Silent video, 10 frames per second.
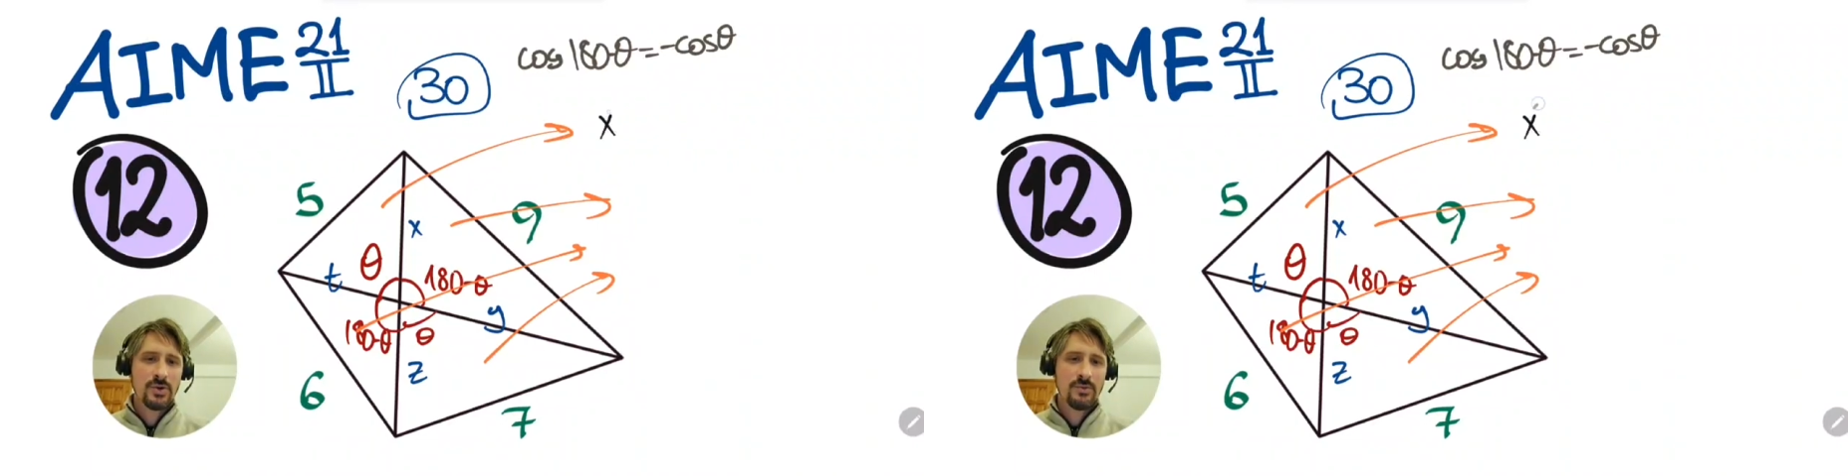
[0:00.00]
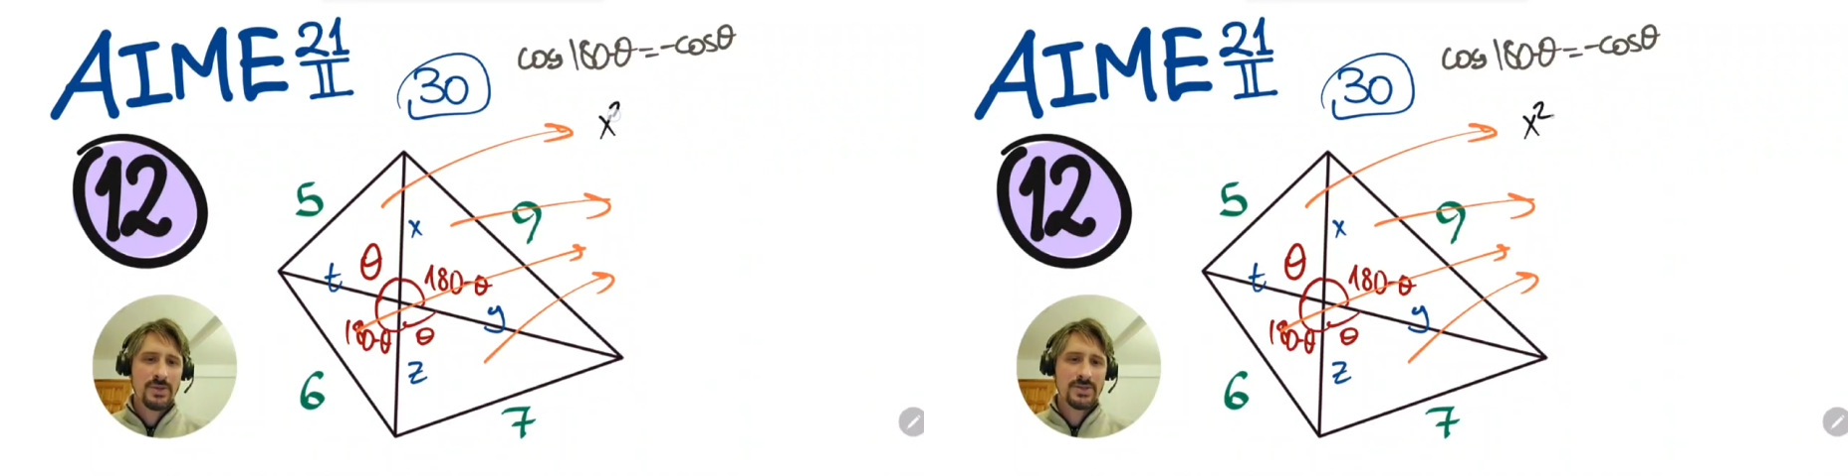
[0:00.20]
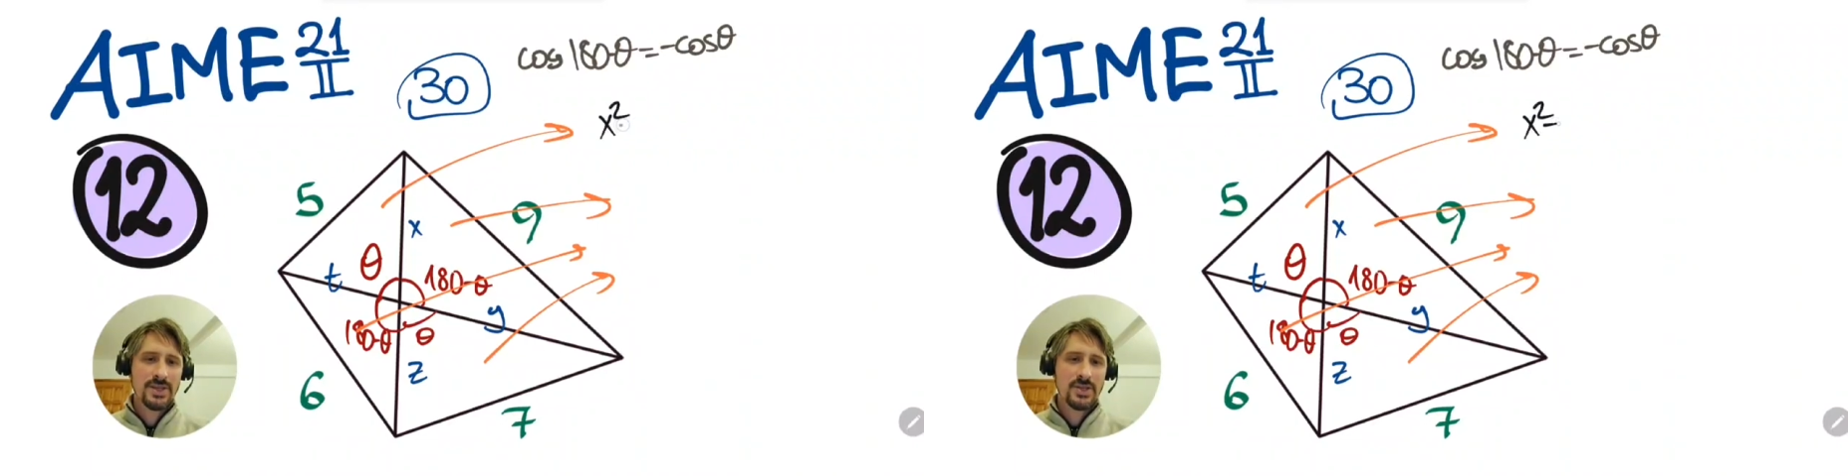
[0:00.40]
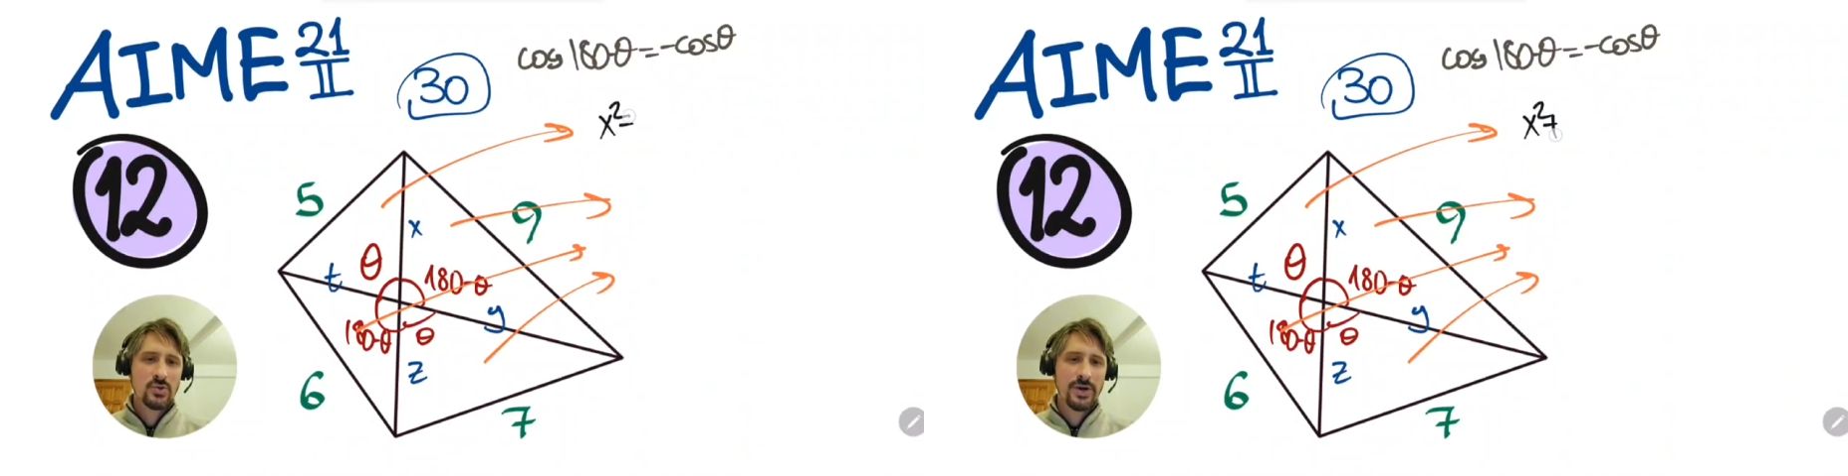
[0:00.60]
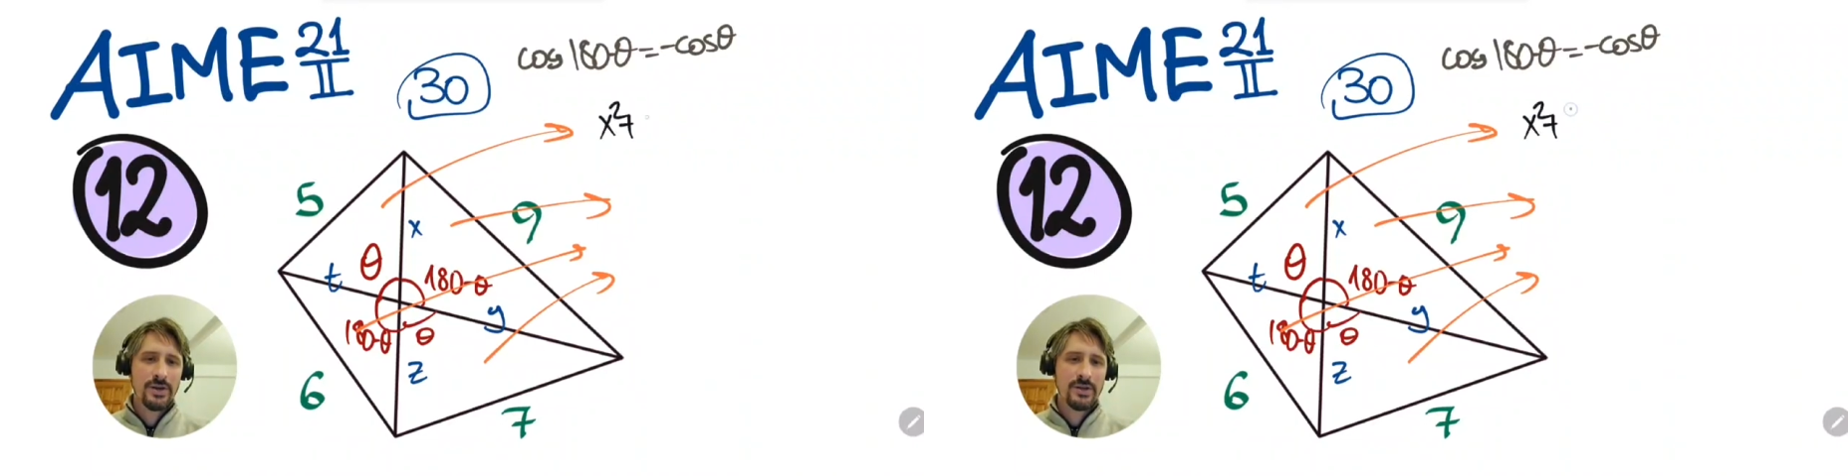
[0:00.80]
squared plus t
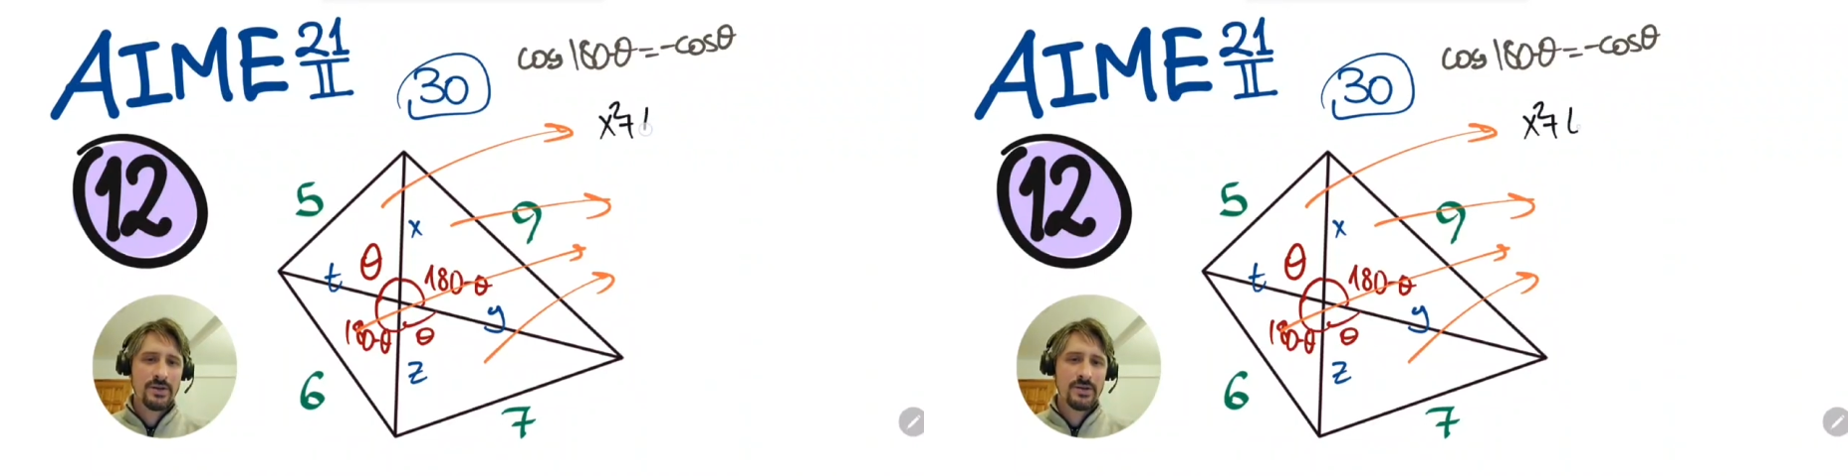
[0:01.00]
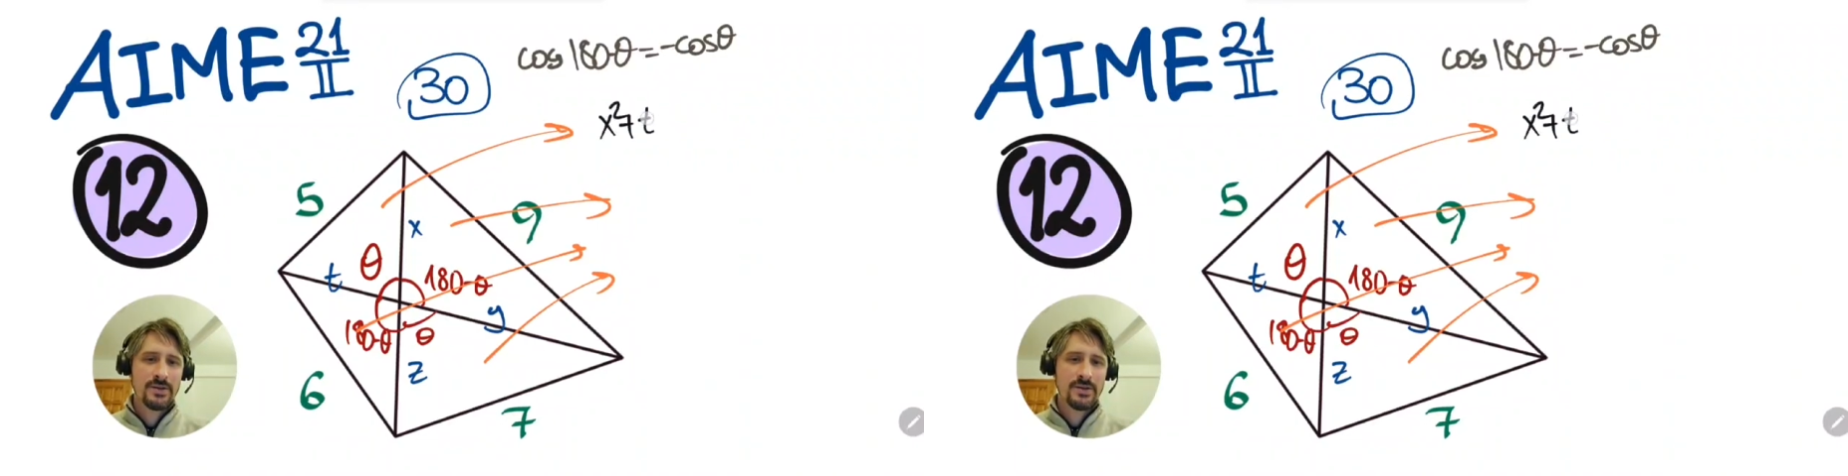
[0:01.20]
squared